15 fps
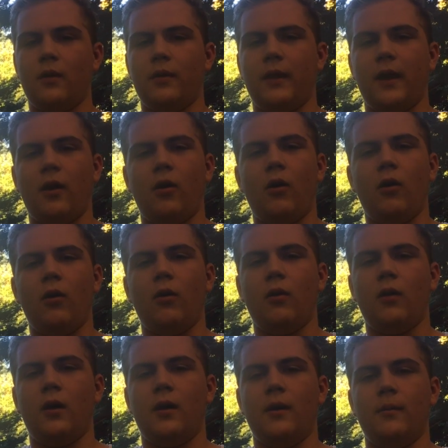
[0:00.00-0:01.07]
they
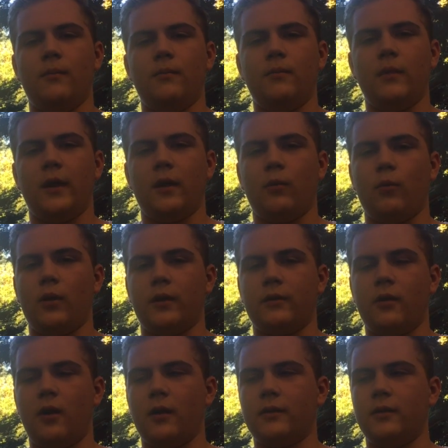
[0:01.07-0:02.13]
all like want
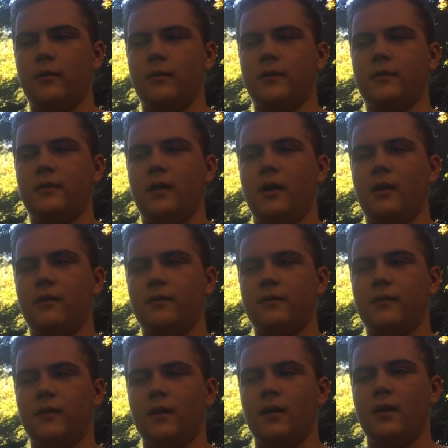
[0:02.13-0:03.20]
to talk to you and stuff.
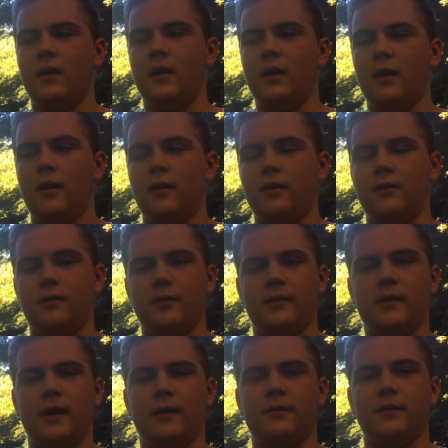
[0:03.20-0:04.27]
You
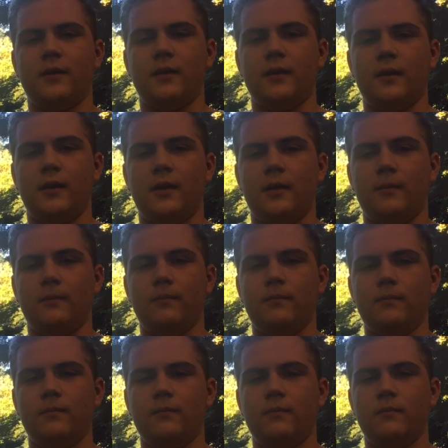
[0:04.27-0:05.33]
just have to
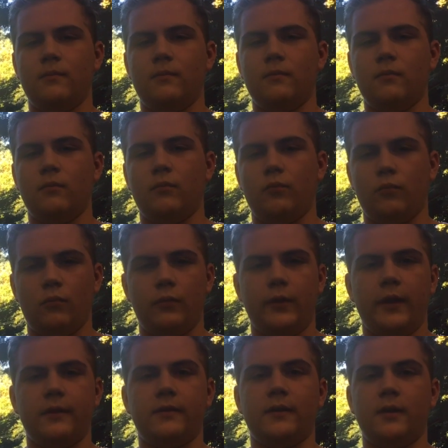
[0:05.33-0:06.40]

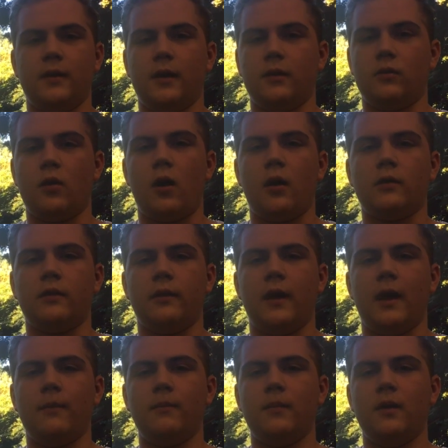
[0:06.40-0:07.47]
listen and talk to
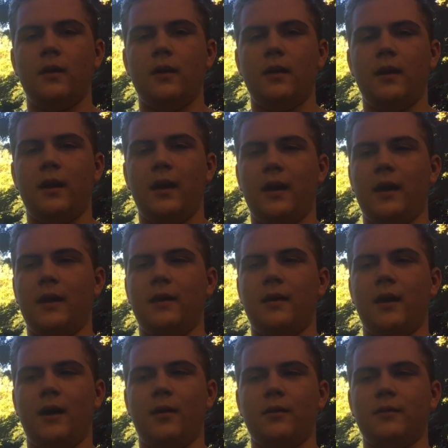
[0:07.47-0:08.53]
them."
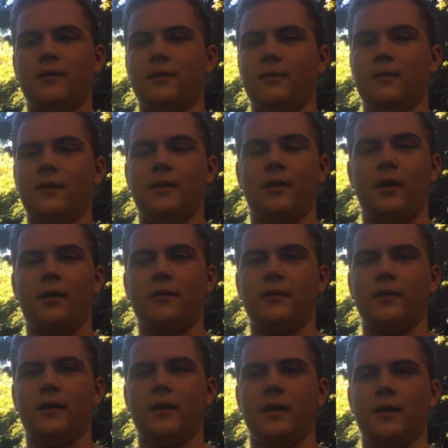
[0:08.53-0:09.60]
And I was
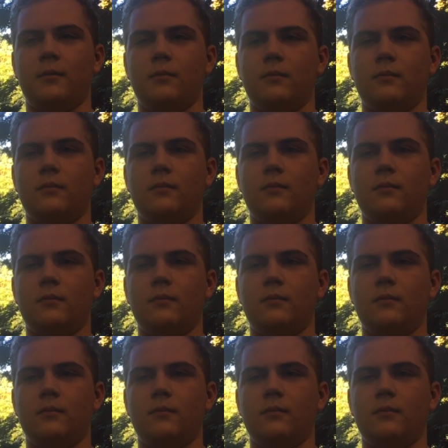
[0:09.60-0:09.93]
thinking,